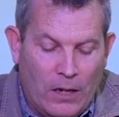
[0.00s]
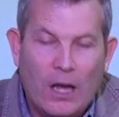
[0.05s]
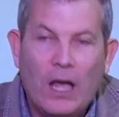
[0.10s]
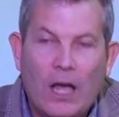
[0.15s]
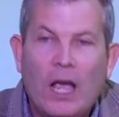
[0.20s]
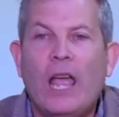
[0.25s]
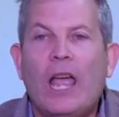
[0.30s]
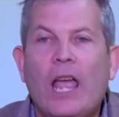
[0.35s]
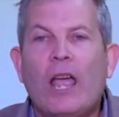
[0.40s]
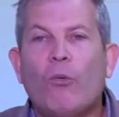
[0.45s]

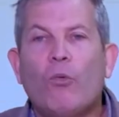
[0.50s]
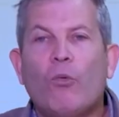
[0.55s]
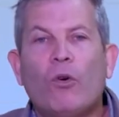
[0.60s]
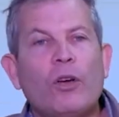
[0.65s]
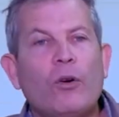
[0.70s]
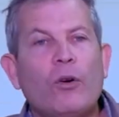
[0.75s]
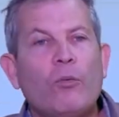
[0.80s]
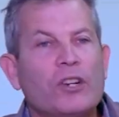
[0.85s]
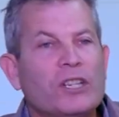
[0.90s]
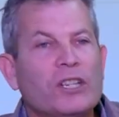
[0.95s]
And what
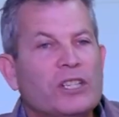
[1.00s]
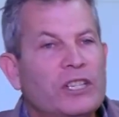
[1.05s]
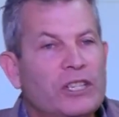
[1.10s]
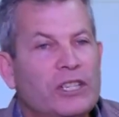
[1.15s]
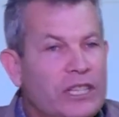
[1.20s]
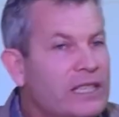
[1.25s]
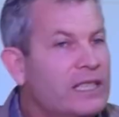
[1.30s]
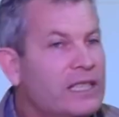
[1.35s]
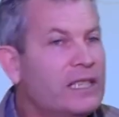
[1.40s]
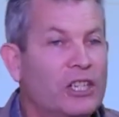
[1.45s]
I want to
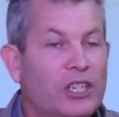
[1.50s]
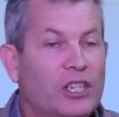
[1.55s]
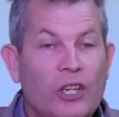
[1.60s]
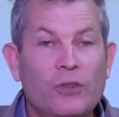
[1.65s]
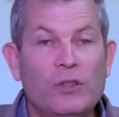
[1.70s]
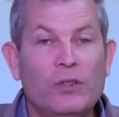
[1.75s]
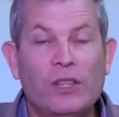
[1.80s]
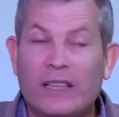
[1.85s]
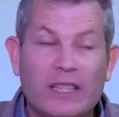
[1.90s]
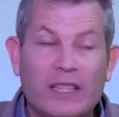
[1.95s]
suggest to
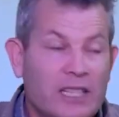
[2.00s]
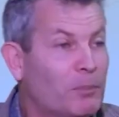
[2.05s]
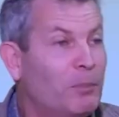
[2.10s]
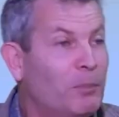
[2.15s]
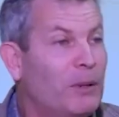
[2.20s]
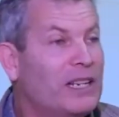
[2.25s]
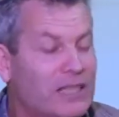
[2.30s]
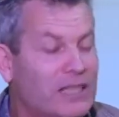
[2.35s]
you that this speaks